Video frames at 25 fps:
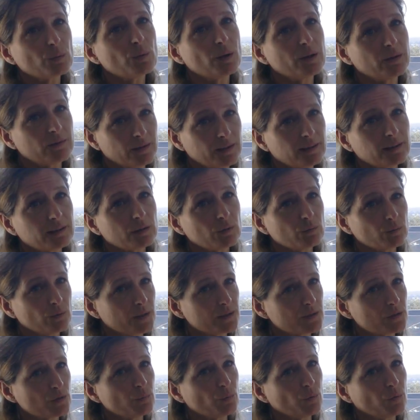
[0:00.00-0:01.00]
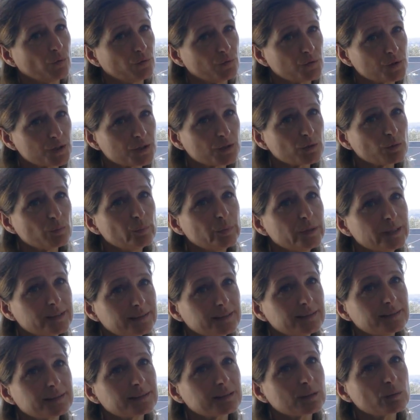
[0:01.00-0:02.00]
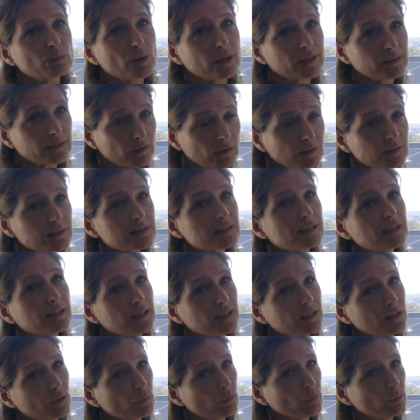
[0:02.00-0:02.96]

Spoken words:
we were thinking were superficial BCC were not.